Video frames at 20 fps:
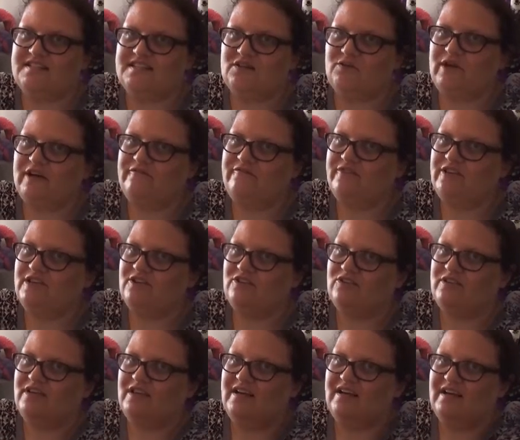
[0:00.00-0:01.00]
So I
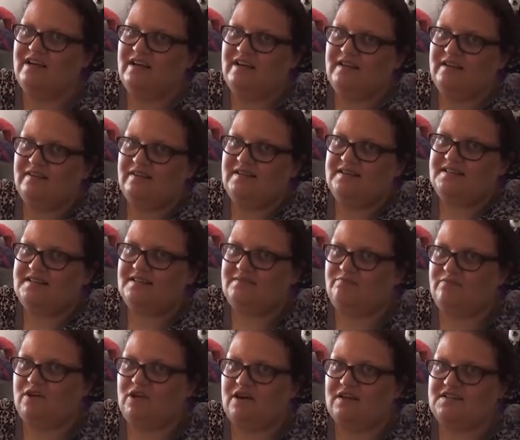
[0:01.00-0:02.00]
figured
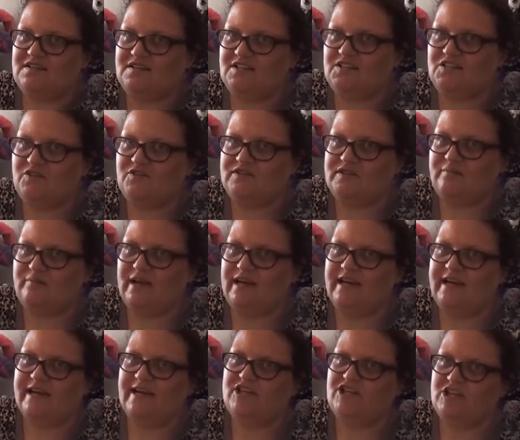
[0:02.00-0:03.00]
this constitutes a
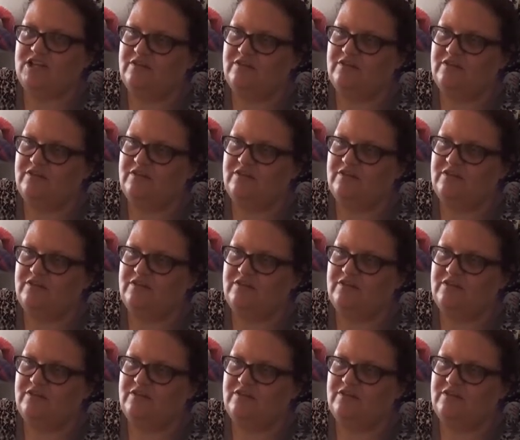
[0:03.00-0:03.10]
page,